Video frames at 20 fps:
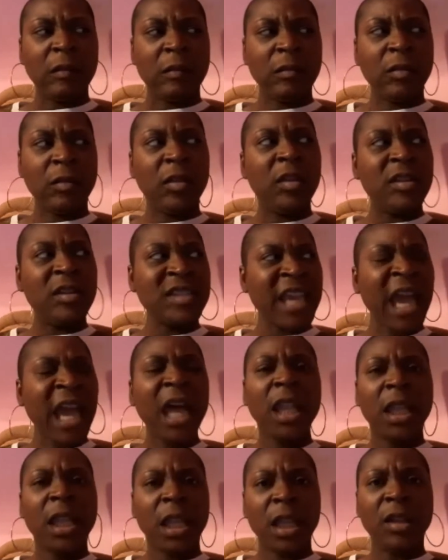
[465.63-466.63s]
the
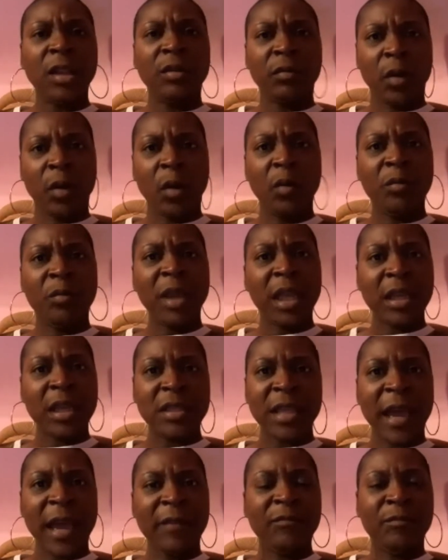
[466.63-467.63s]
talent in the room
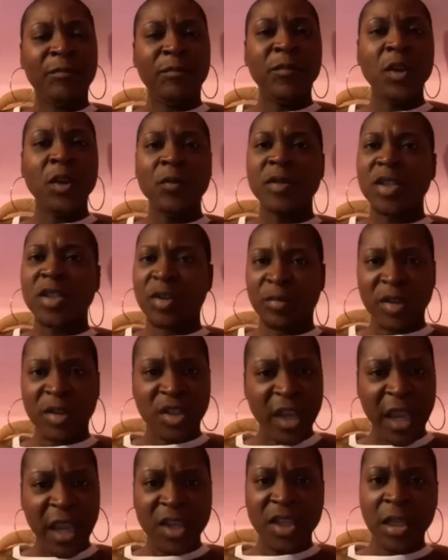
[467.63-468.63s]
because I'm used to
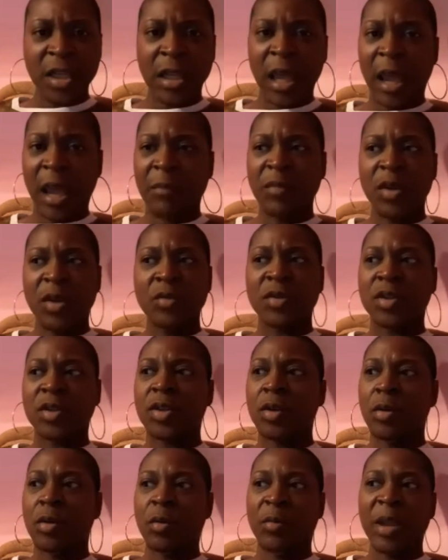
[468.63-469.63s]
rejection. I'm used
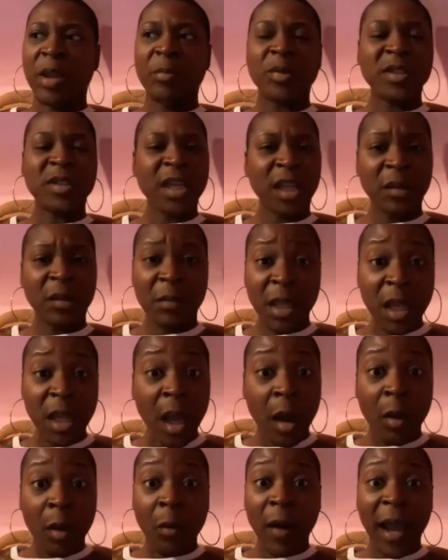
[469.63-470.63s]
to people telling me
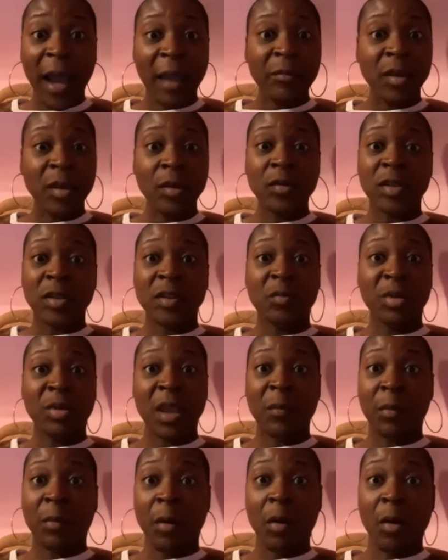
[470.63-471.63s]
no. I'm used to
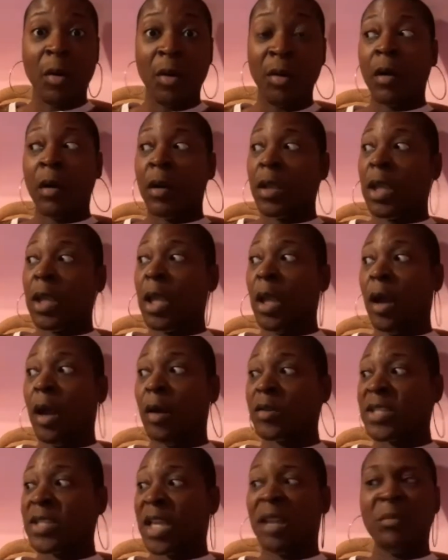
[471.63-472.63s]
people,
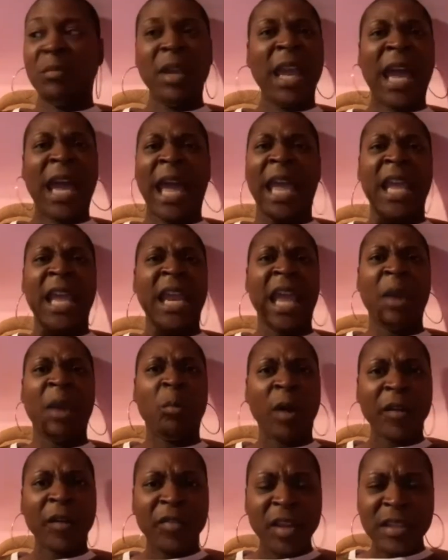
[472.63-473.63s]
telling me it ain't
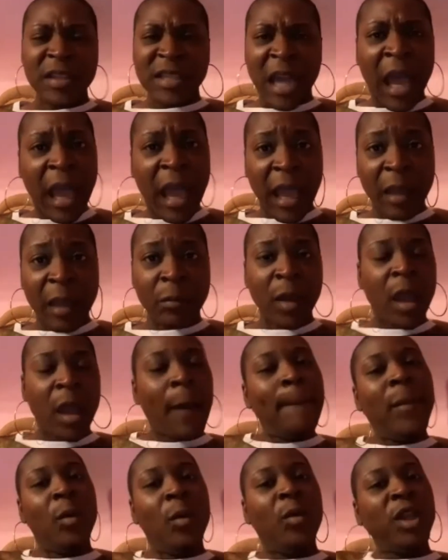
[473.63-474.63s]
worth your time.
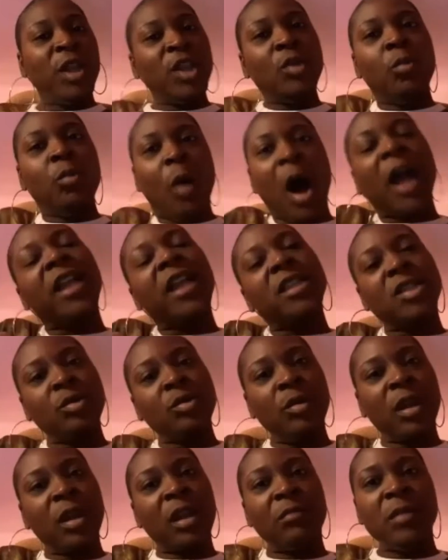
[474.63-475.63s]
But when you walk
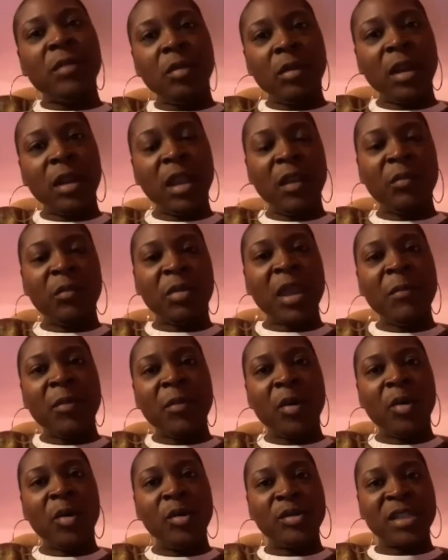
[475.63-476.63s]
into a community of
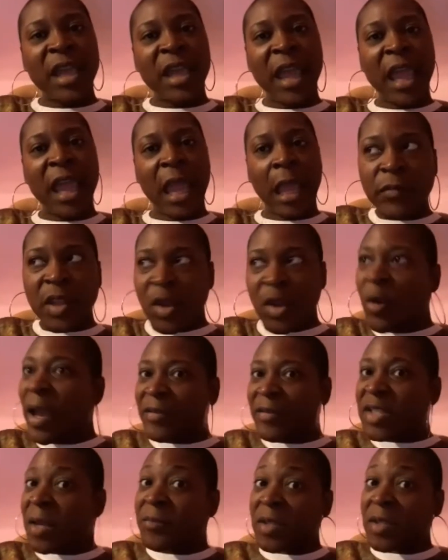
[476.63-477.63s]
people who say you
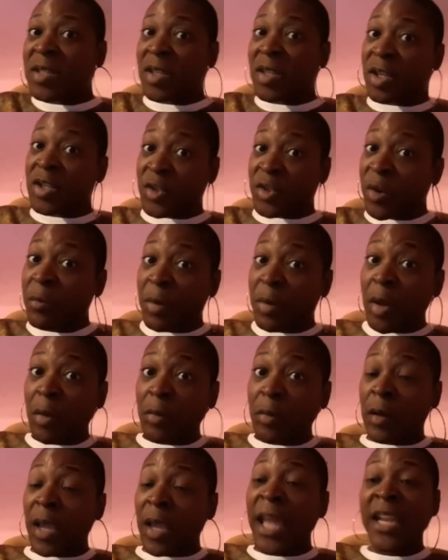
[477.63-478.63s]
have something to
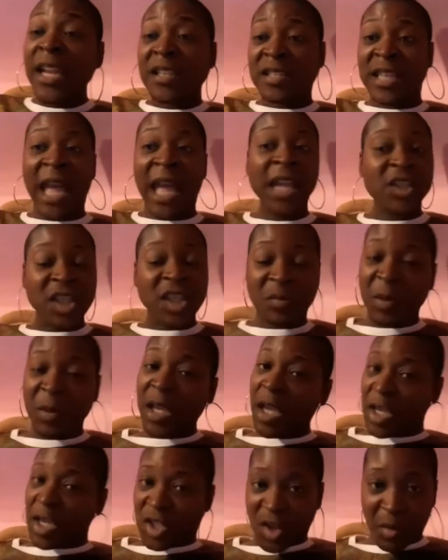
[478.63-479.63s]
contribute, and it's not just
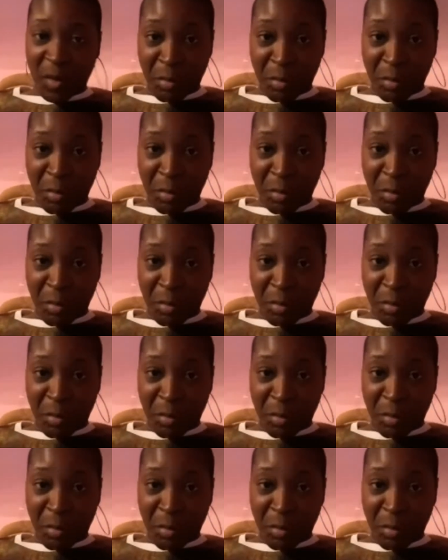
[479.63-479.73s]
because you're